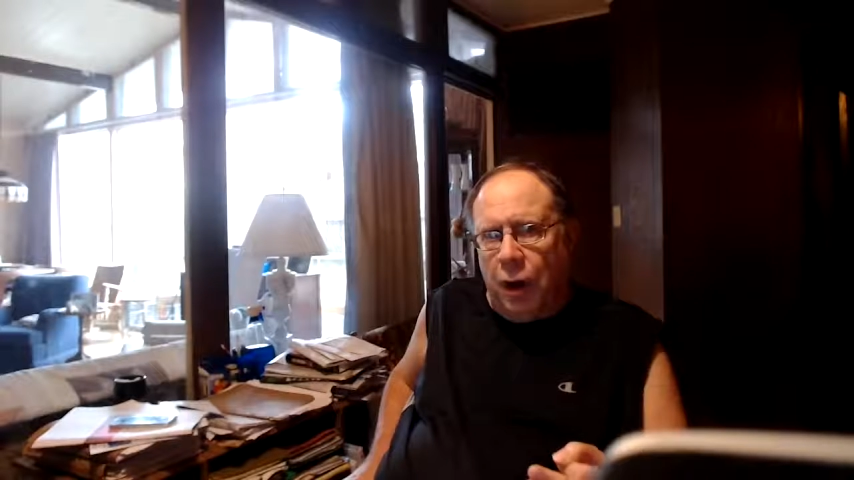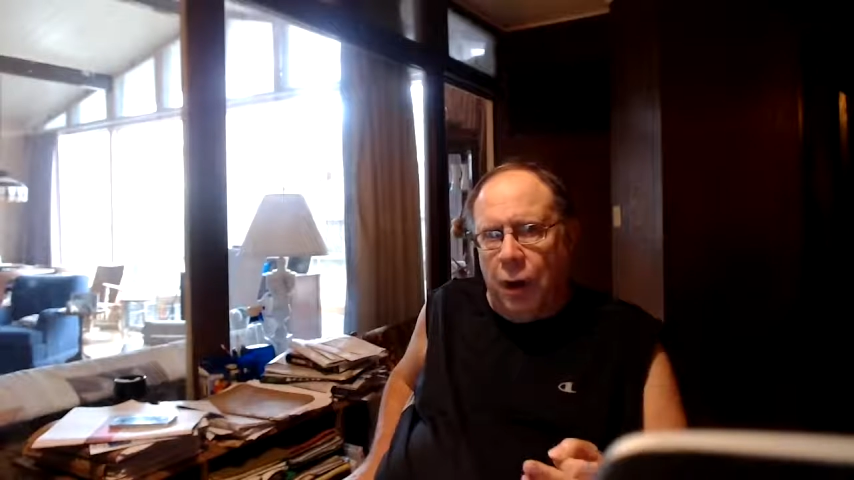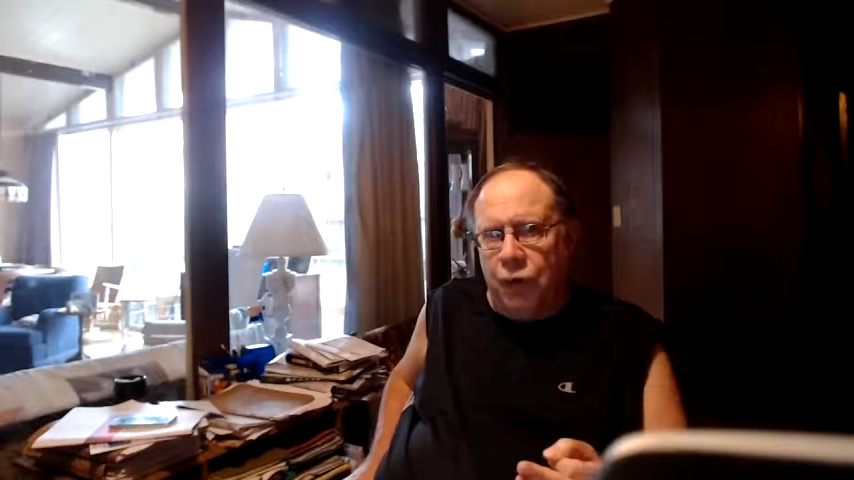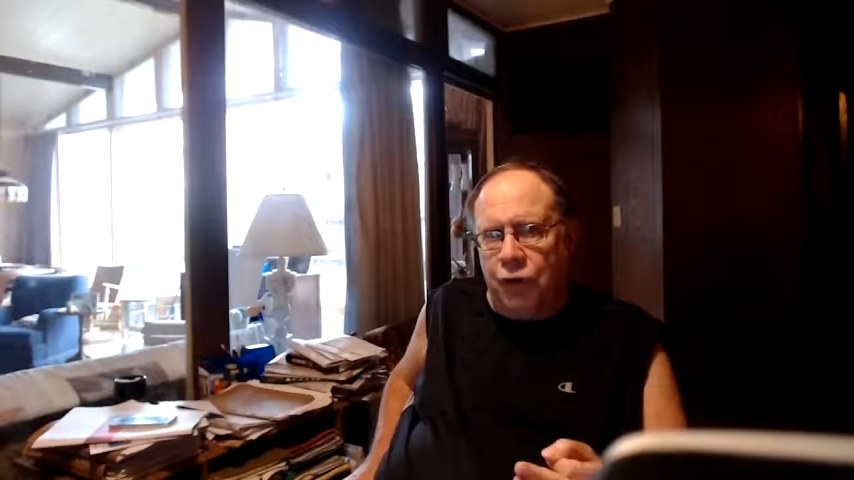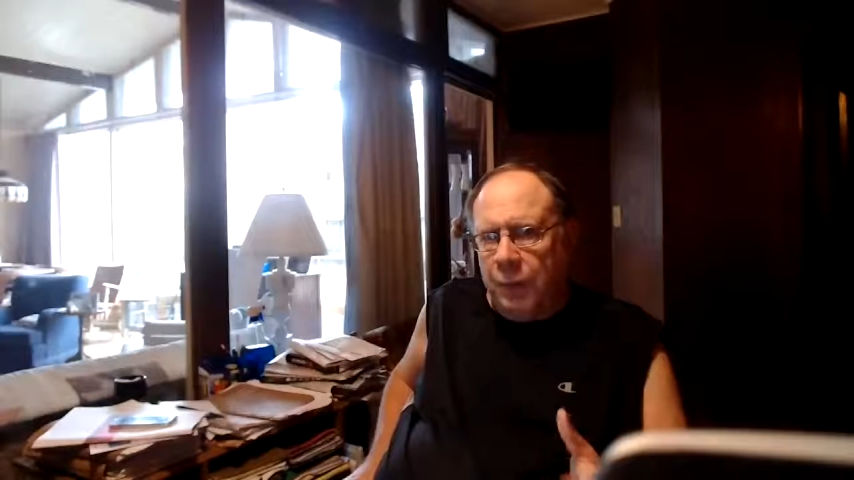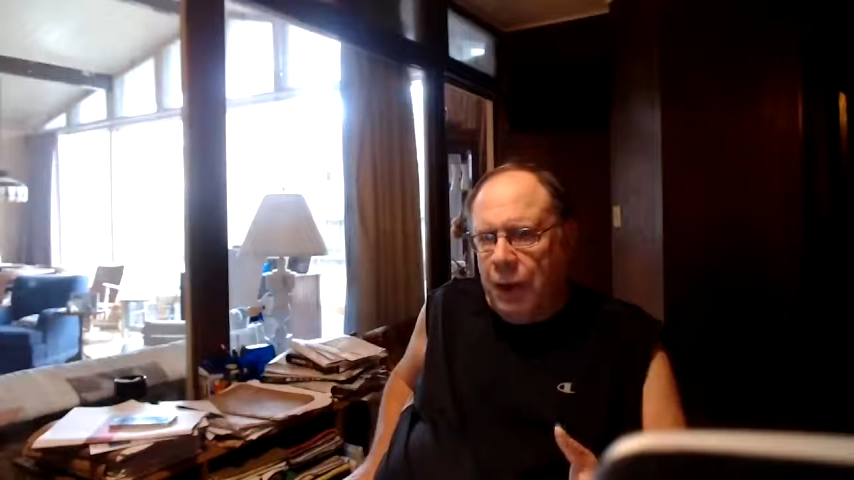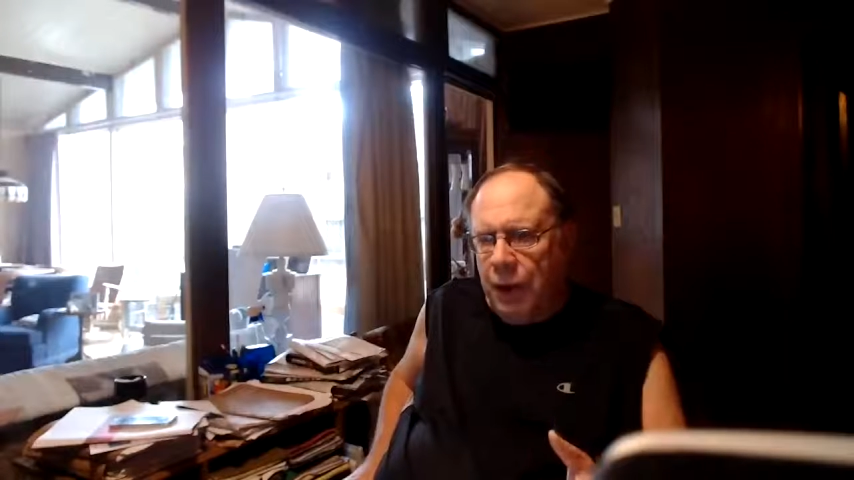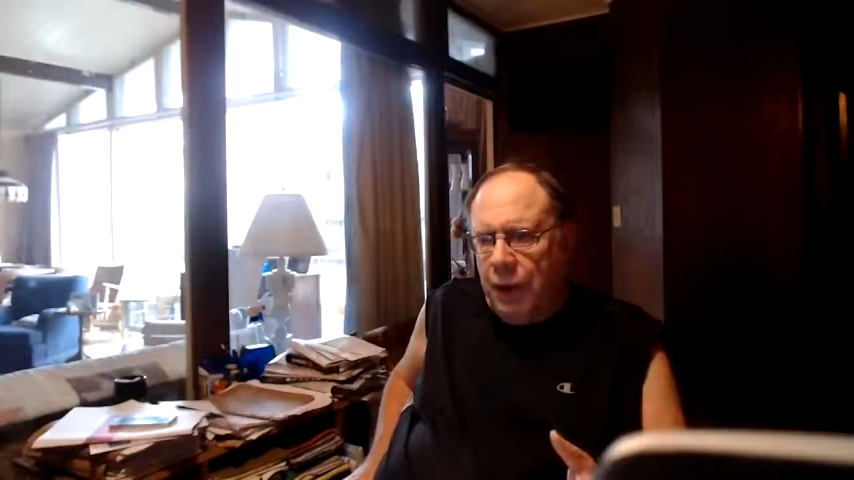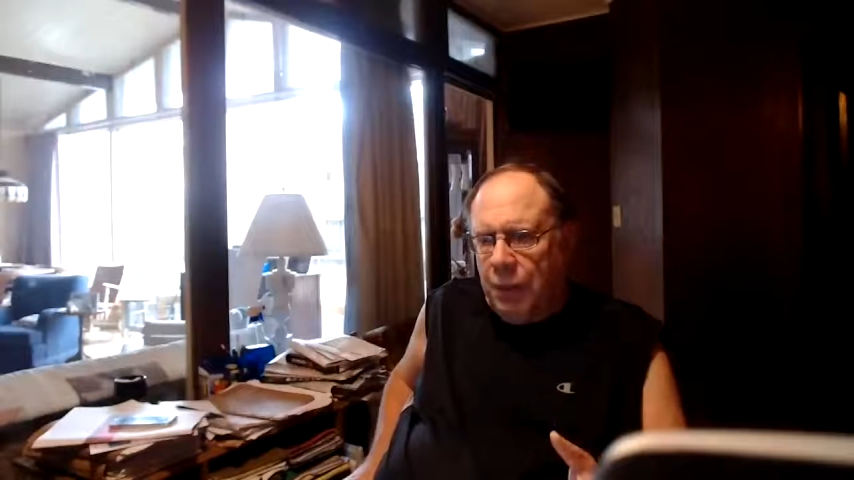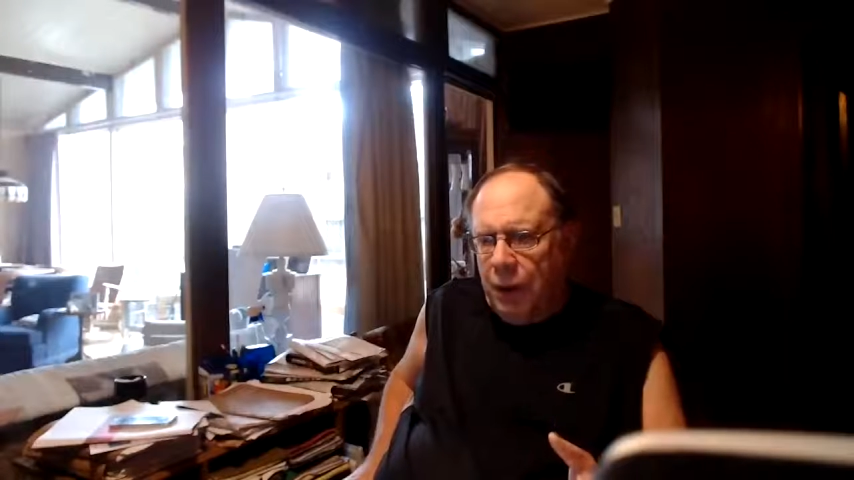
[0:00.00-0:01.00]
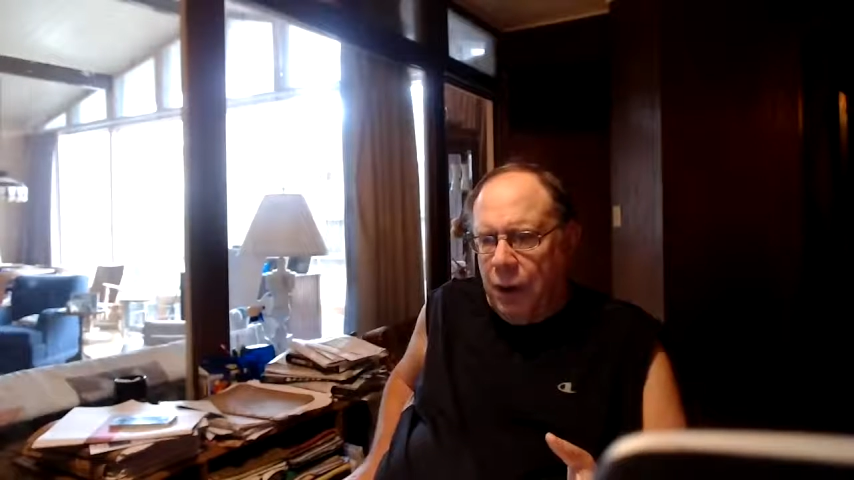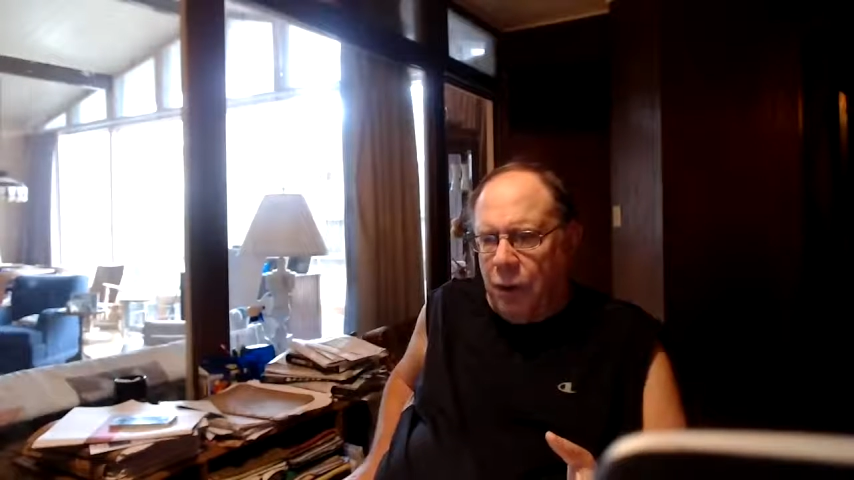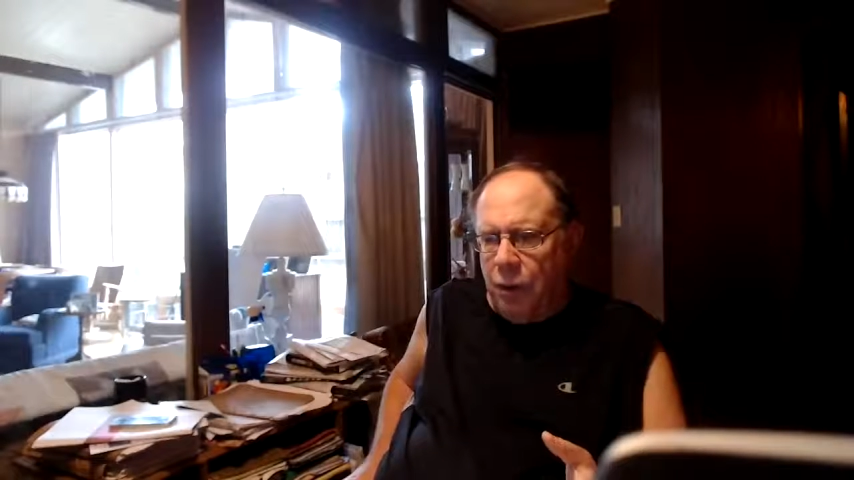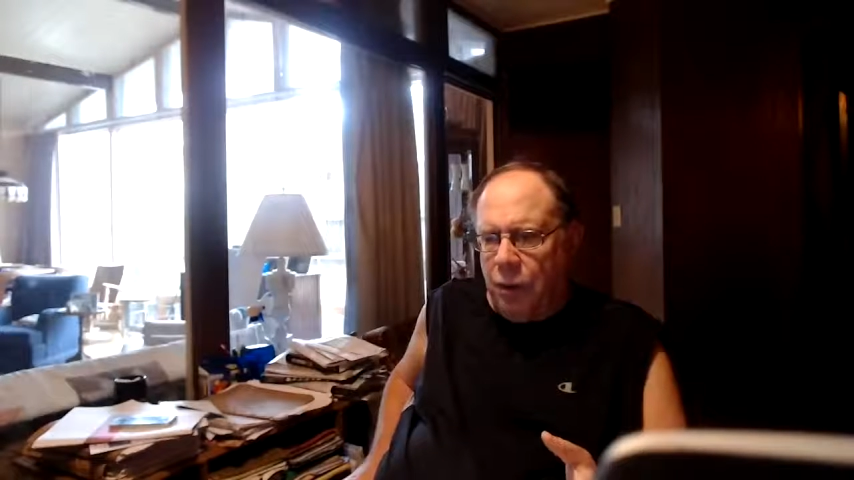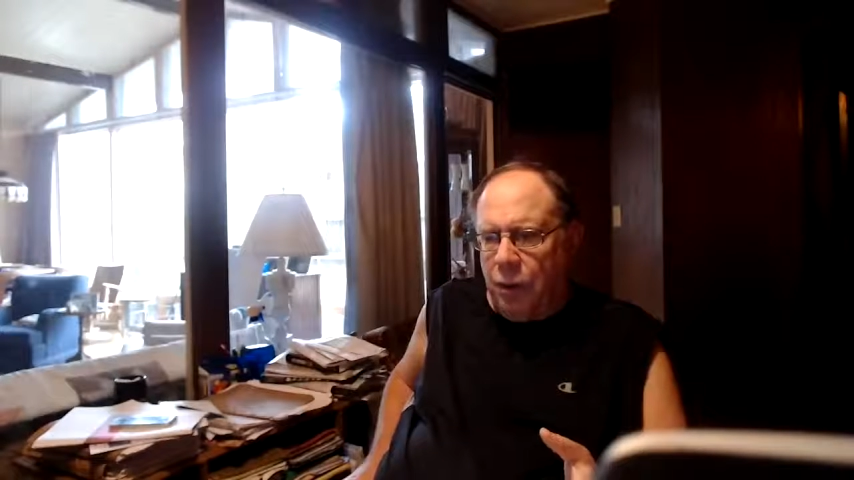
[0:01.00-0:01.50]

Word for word: send me an email or,